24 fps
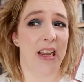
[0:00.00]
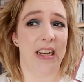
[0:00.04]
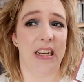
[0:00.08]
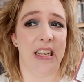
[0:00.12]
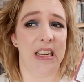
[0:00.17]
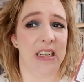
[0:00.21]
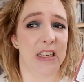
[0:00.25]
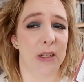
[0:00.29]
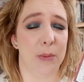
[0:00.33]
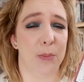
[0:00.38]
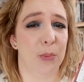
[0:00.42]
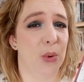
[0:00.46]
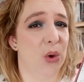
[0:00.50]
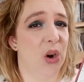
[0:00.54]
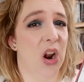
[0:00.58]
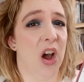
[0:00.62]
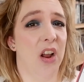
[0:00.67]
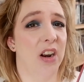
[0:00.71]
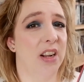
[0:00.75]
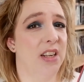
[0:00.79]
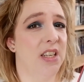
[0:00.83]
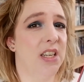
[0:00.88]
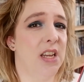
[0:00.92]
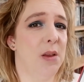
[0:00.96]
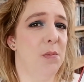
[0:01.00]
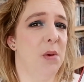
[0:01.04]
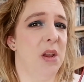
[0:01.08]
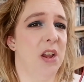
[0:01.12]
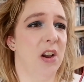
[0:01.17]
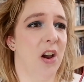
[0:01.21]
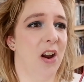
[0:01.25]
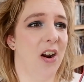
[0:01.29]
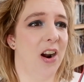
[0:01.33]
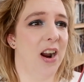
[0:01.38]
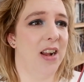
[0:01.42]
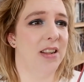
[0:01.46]
I need to put on a
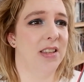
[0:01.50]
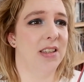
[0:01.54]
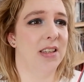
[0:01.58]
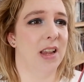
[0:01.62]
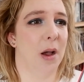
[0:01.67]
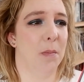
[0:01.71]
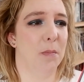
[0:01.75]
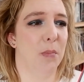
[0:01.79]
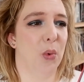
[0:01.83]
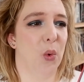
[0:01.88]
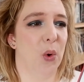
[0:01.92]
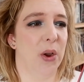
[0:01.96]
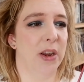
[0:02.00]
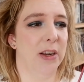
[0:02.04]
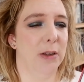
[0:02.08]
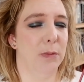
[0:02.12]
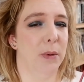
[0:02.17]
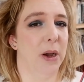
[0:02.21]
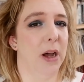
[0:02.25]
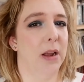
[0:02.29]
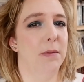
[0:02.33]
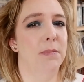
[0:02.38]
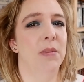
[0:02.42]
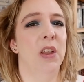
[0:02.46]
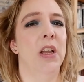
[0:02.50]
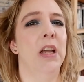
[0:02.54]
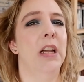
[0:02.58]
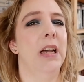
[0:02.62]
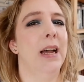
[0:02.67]
TBR at some point, but